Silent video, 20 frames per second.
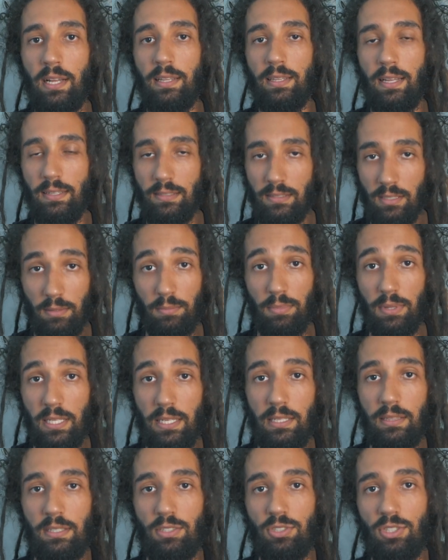that is
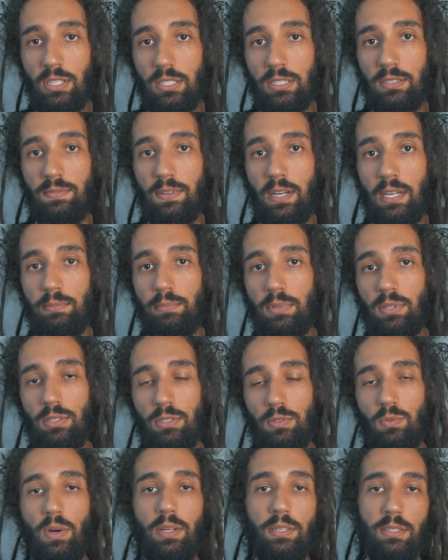completely justified
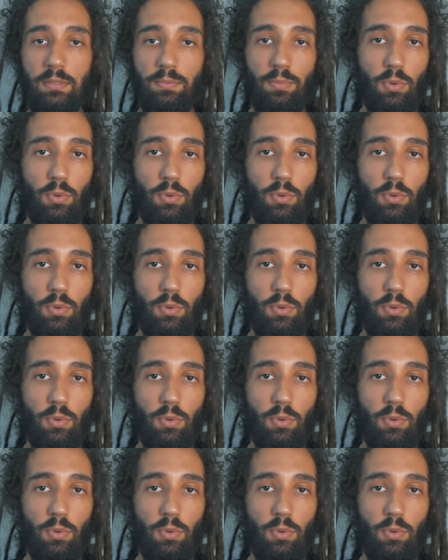because one is